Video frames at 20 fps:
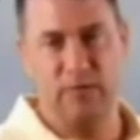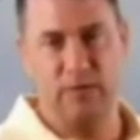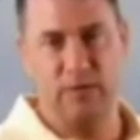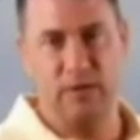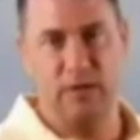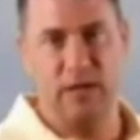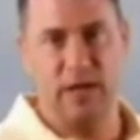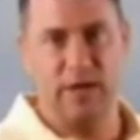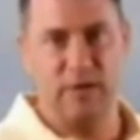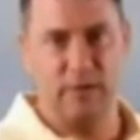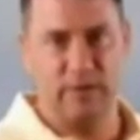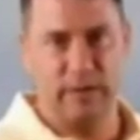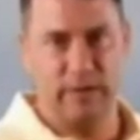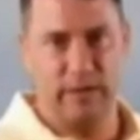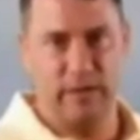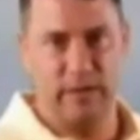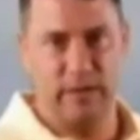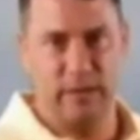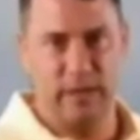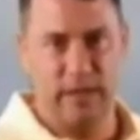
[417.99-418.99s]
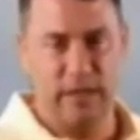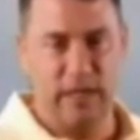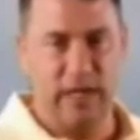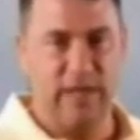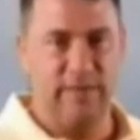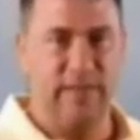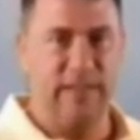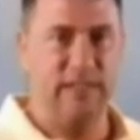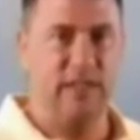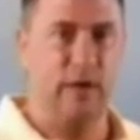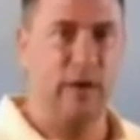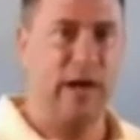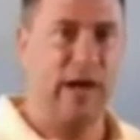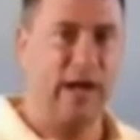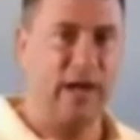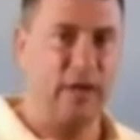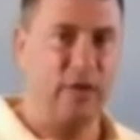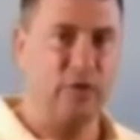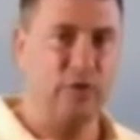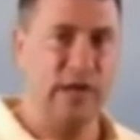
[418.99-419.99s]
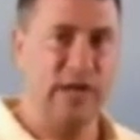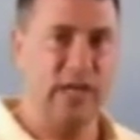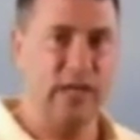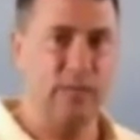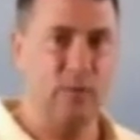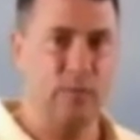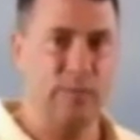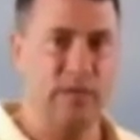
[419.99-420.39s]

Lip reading: than a lighter head, and that's how higher tracking